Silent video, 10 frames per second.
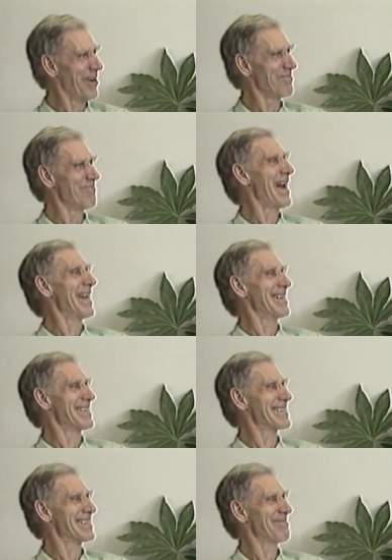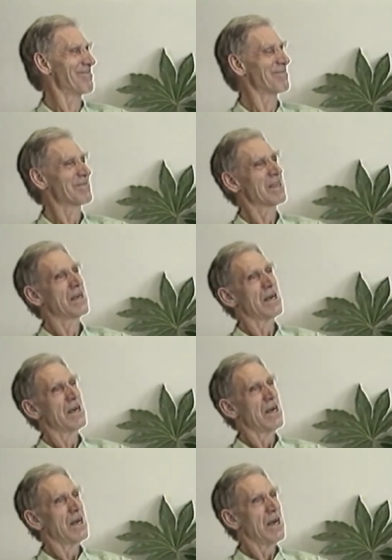on balance. Yes. yes.
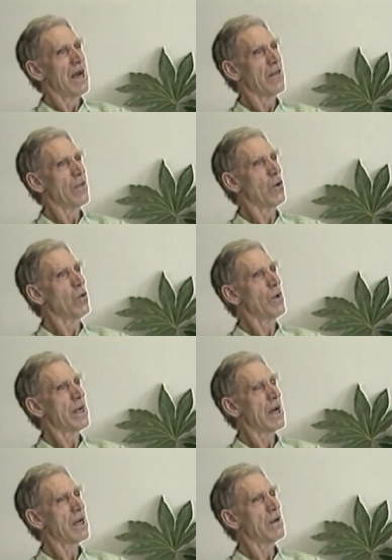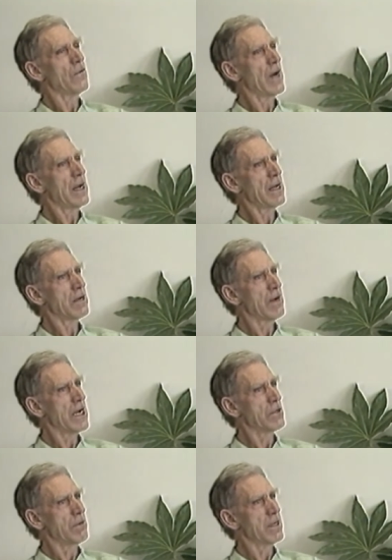And though when I finally
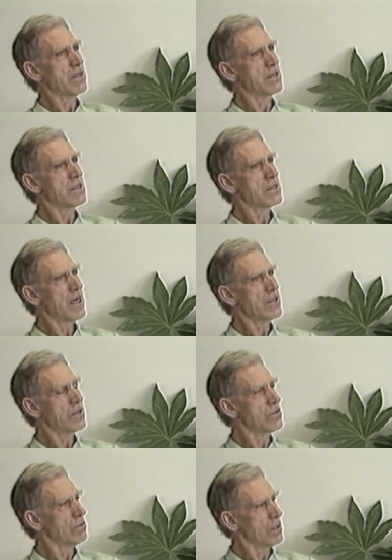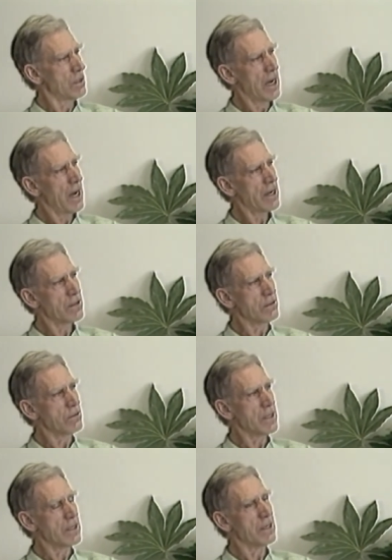graduated and decided to do a, a higher
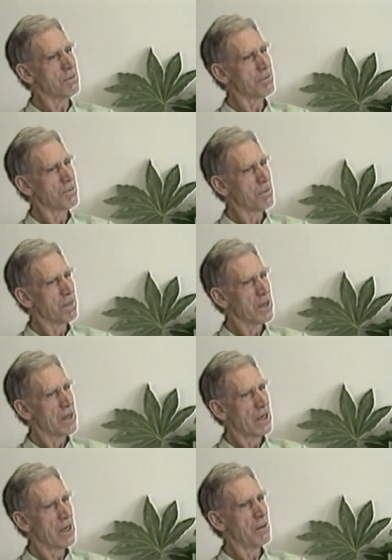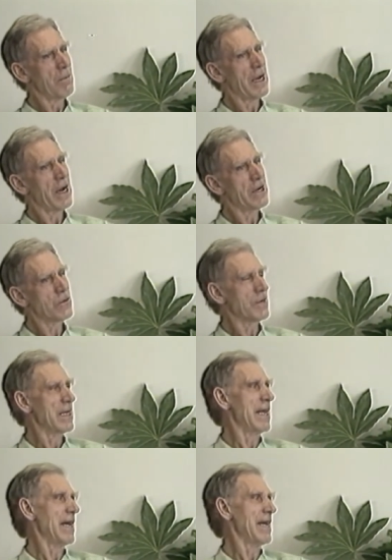degree, uh, my higher degree
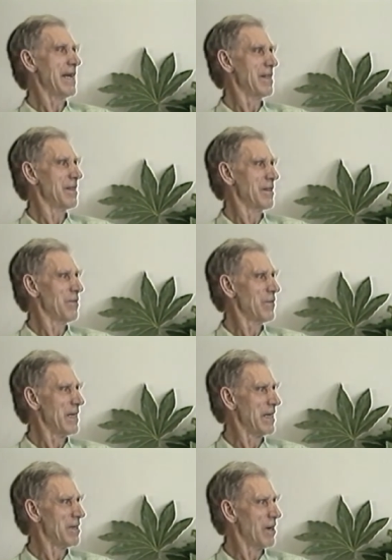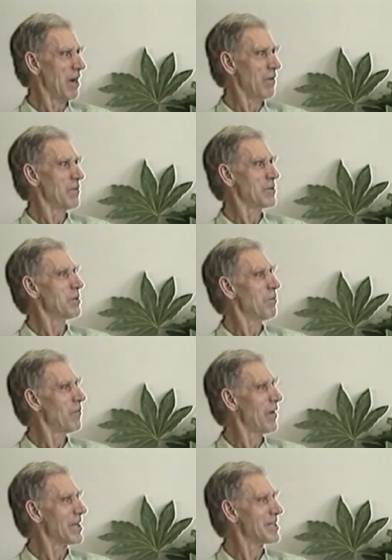lay in the field of
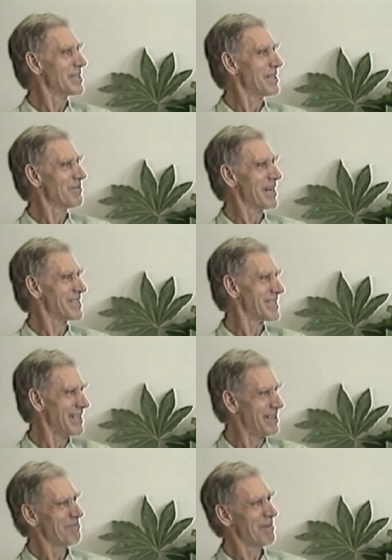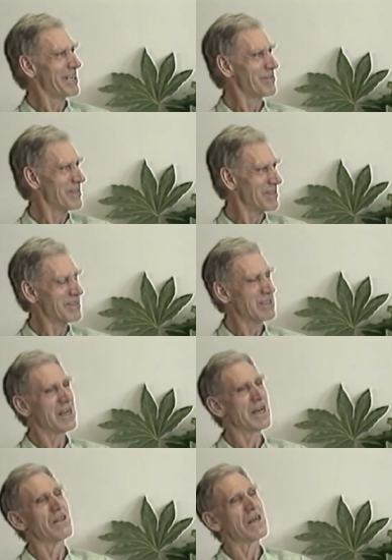geomorphology. I still, my interests
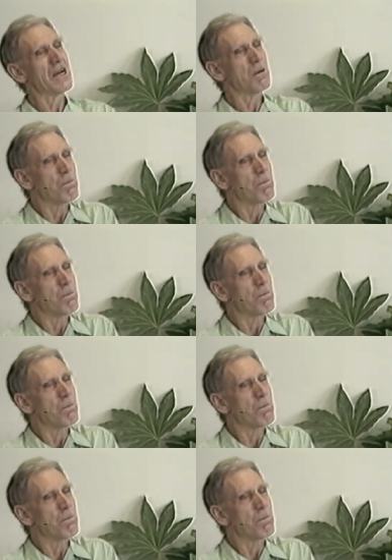lay there.